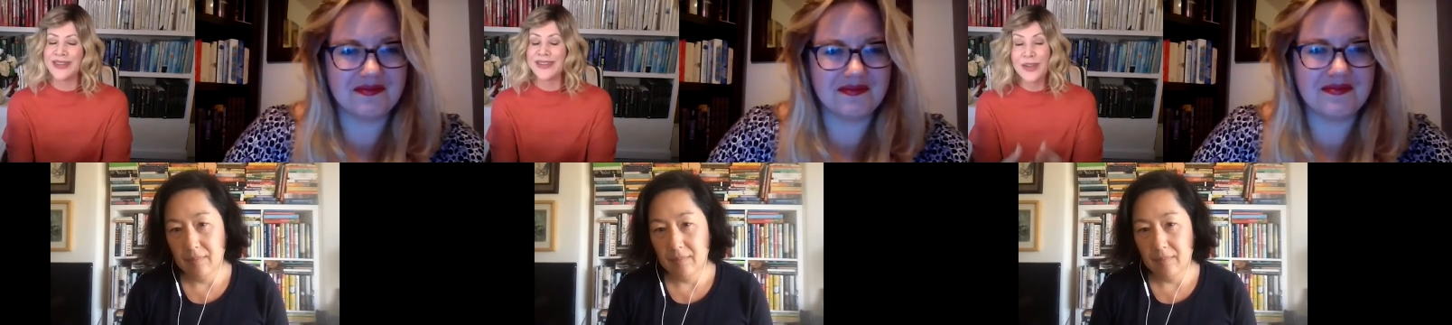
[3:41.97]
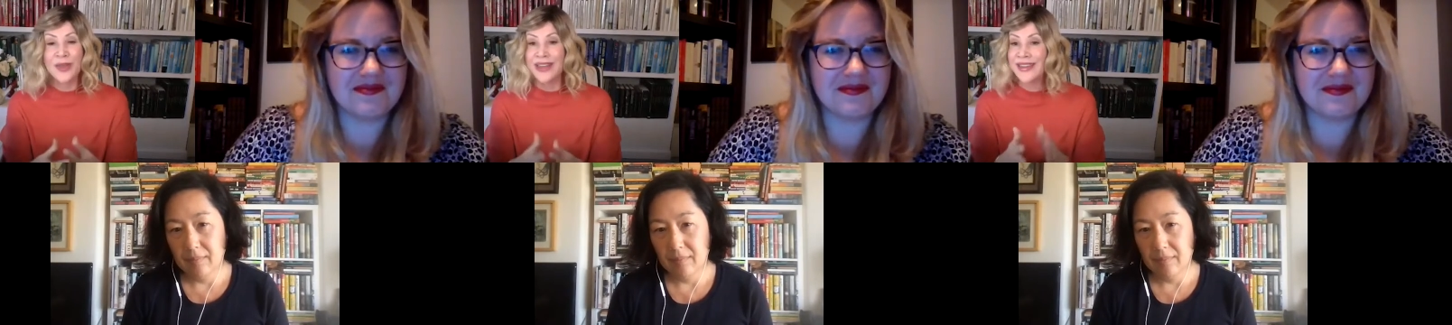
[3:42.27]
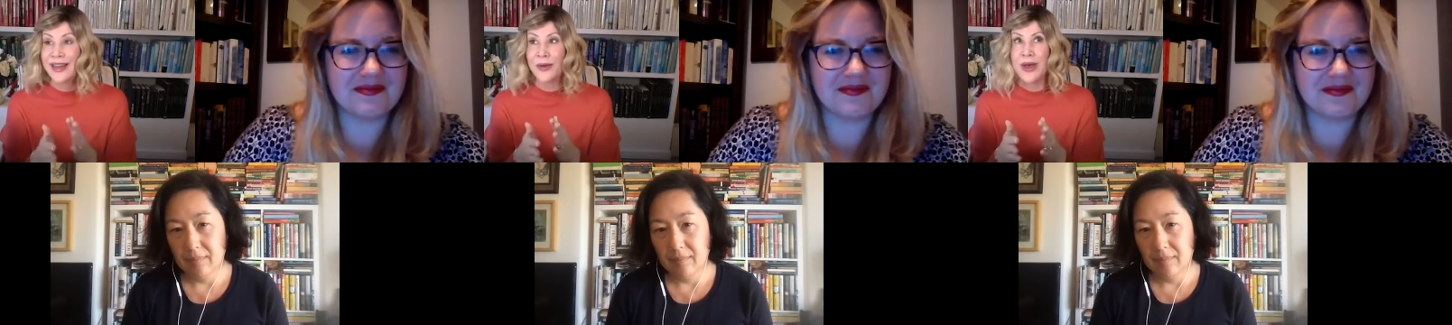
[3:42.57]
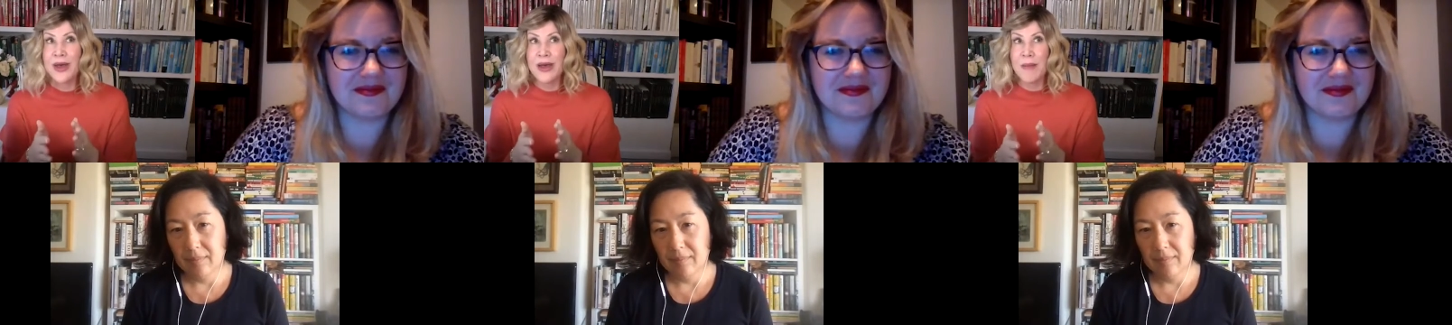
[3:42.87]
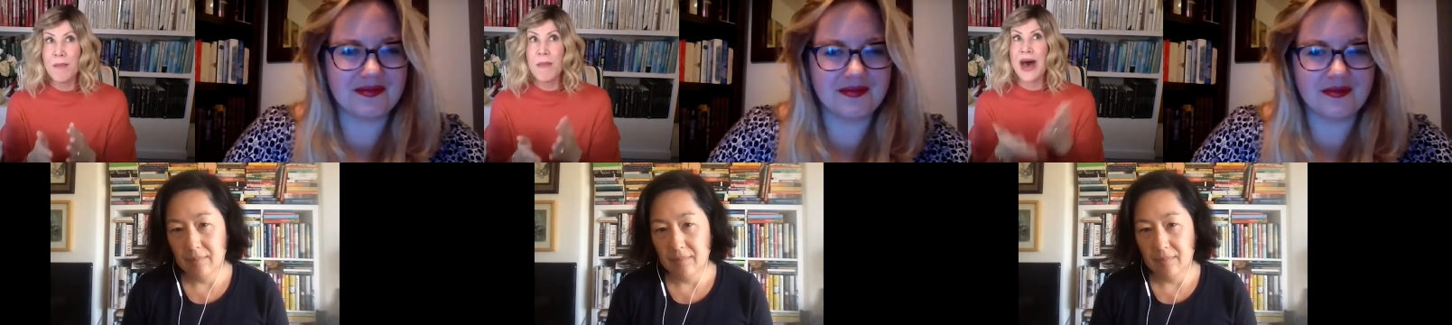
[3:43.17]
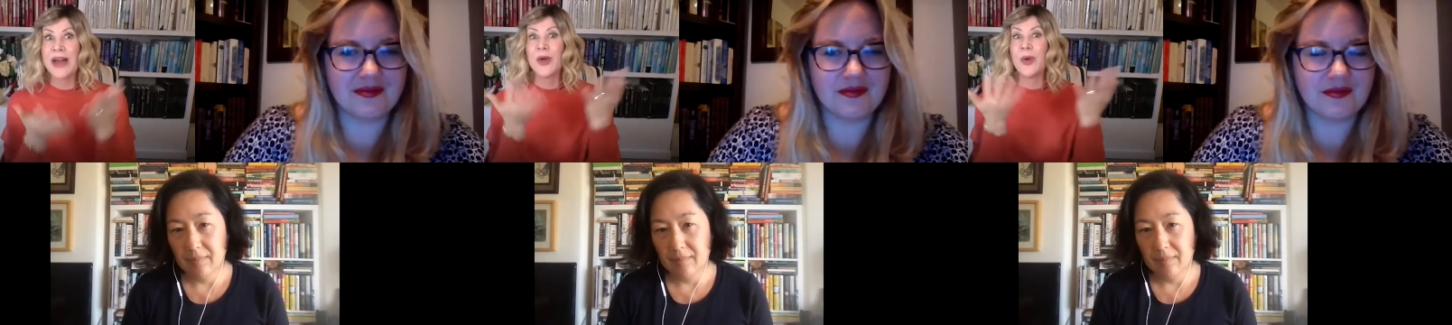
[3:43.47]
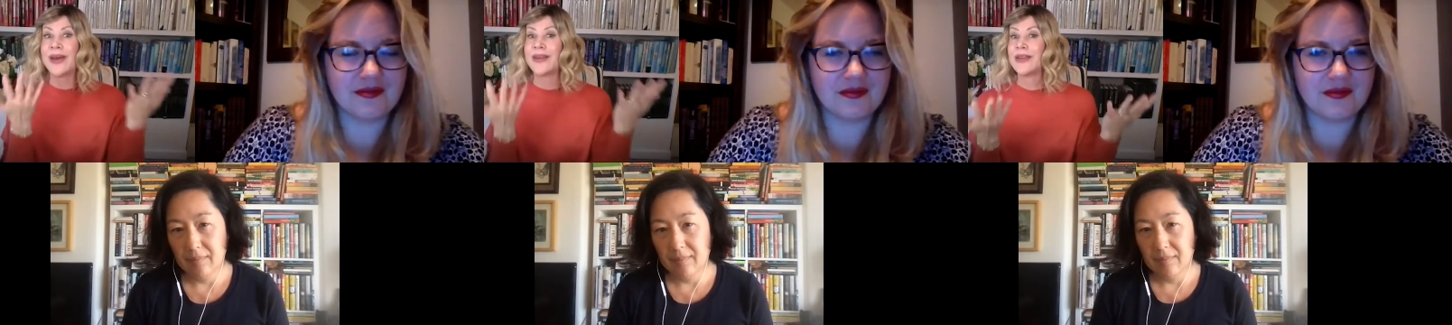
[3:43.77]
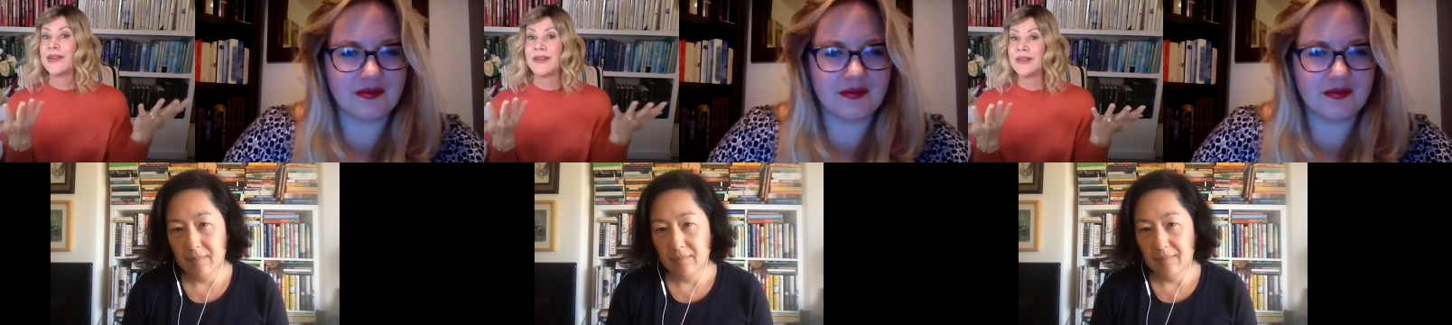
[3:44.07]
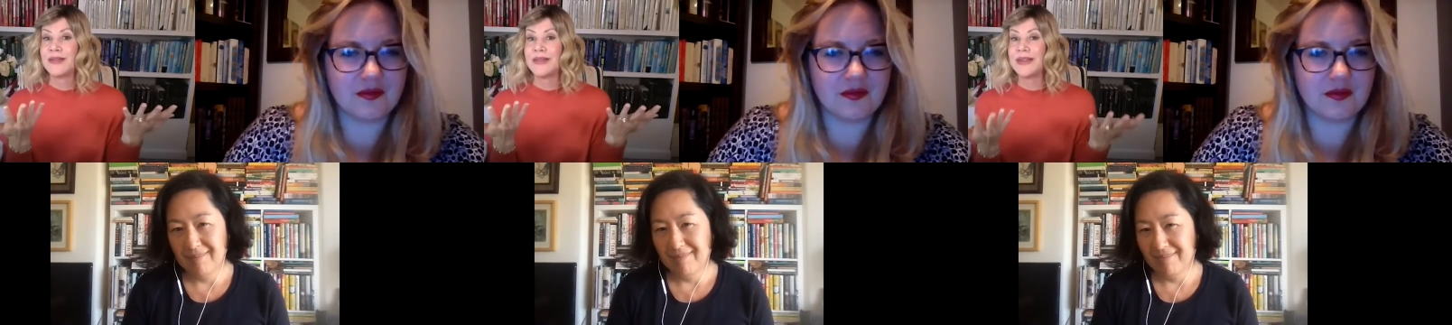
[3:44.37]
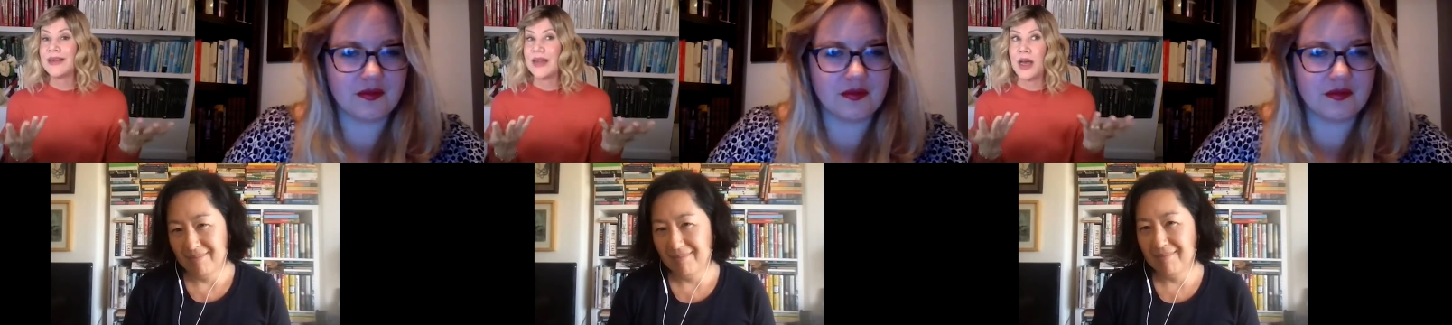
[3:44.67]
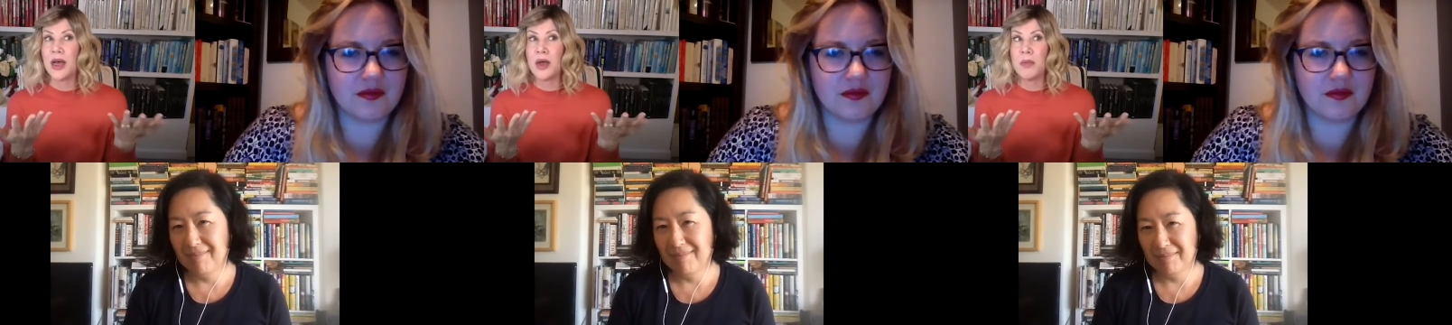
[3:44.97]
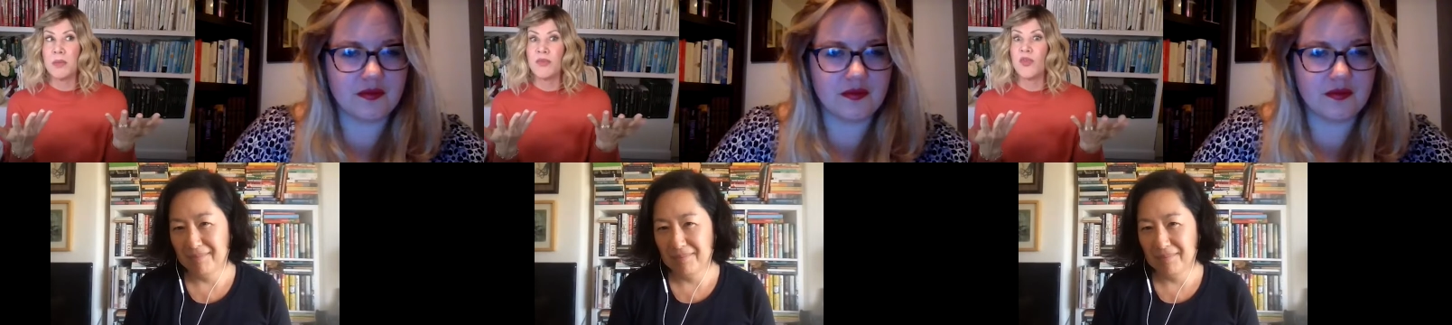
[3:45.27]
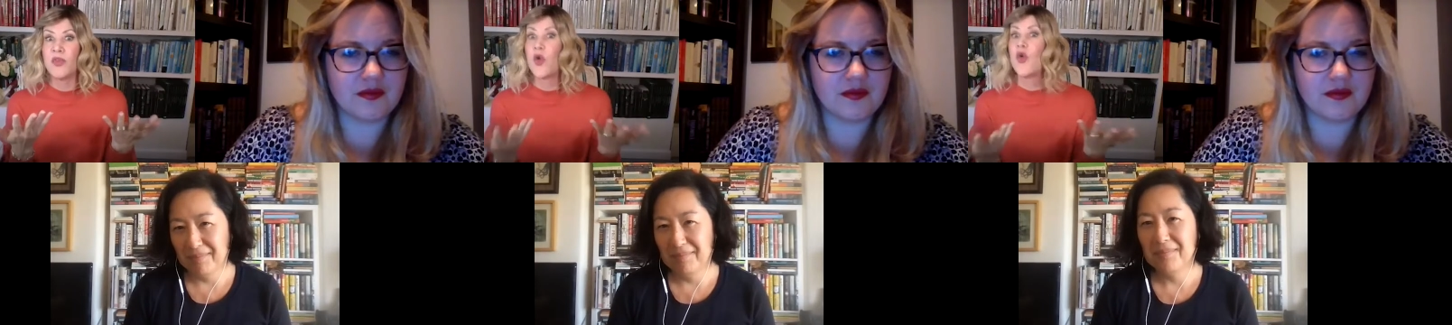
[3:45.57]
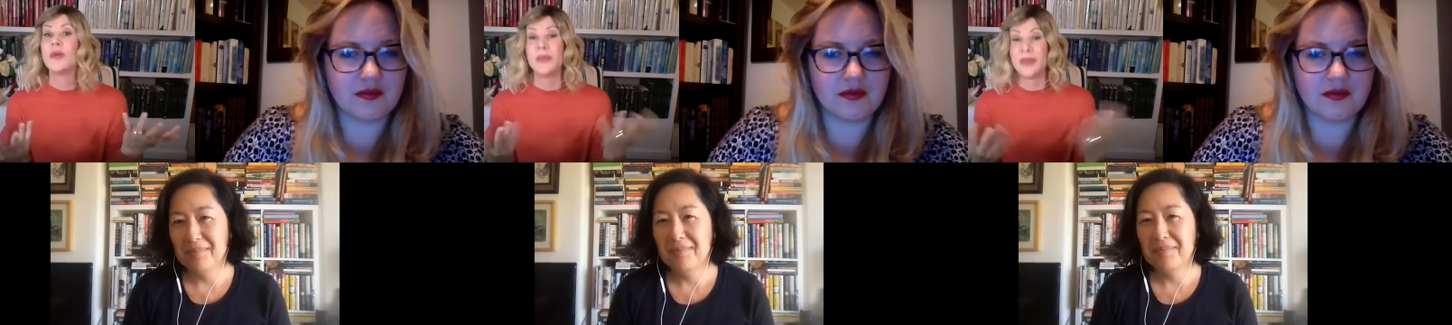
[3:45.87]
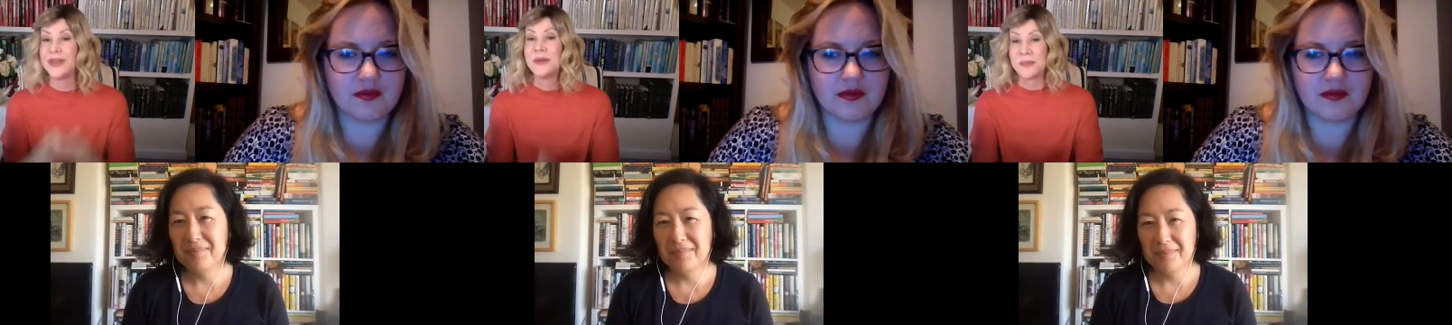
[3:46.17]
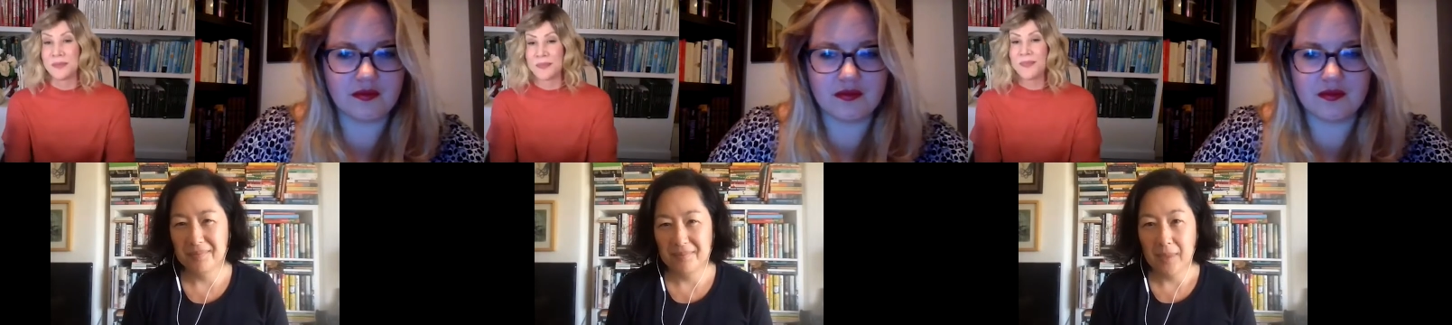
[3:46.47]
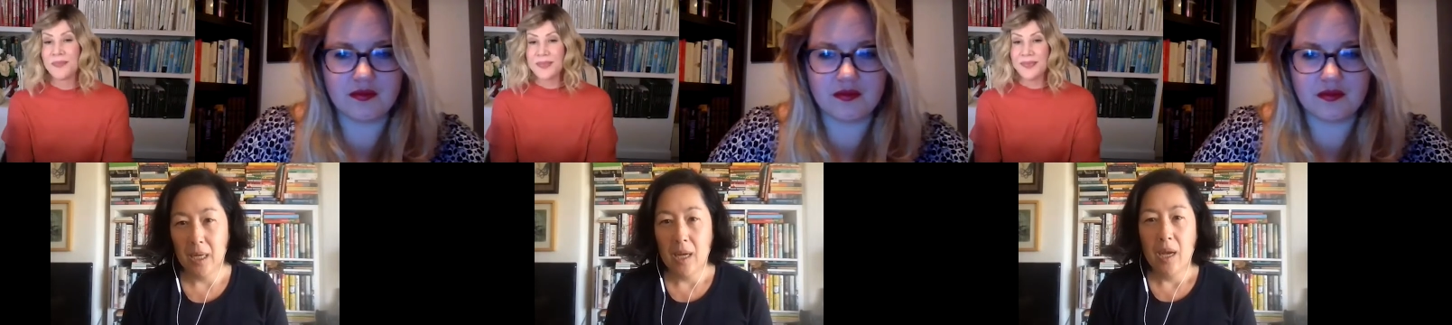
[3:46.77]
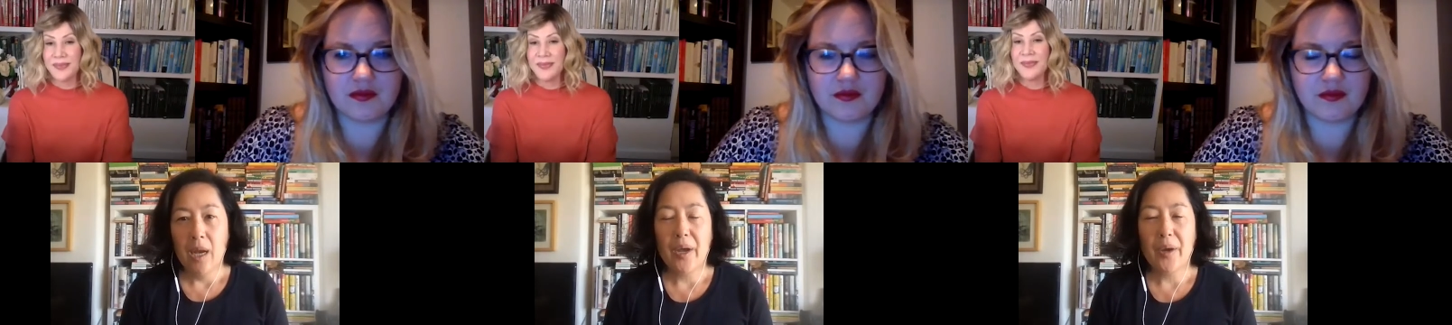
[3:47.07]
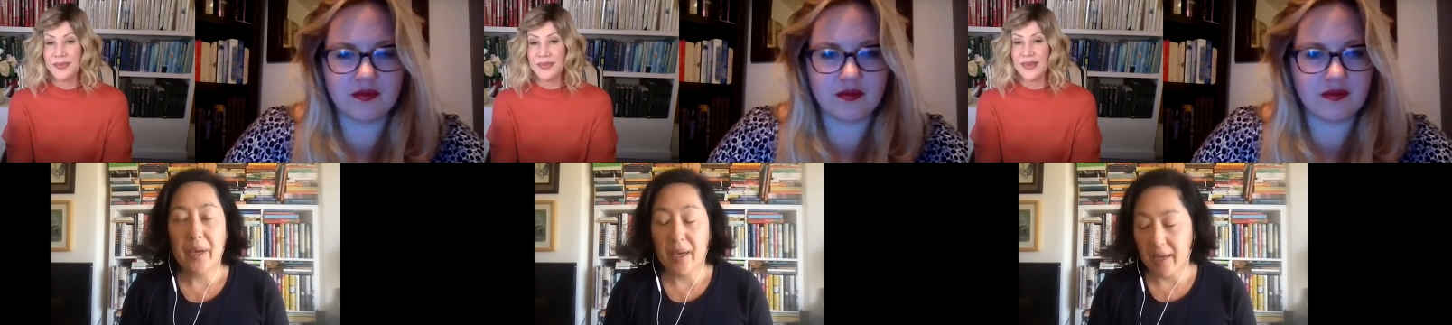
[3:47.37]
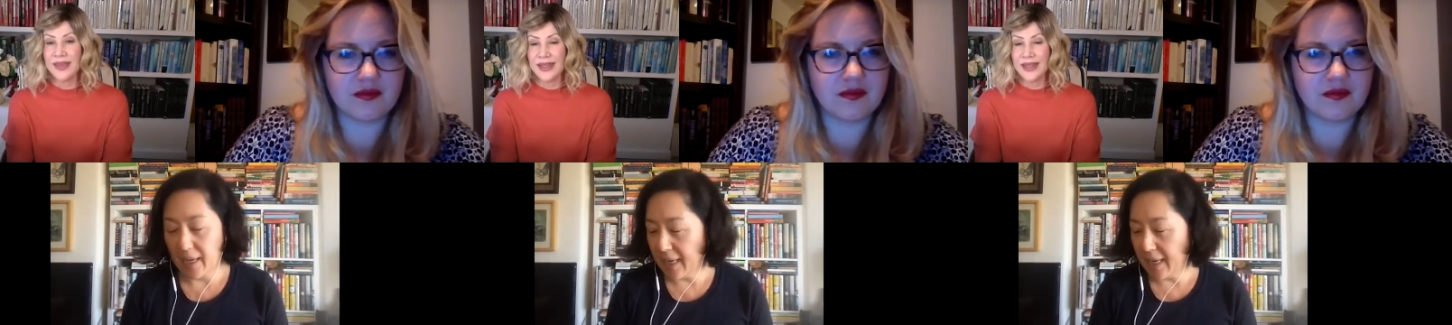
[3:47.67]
Speaker 1: so that's how mallow island
Speaker 2: um, mm-hmm. formed okay and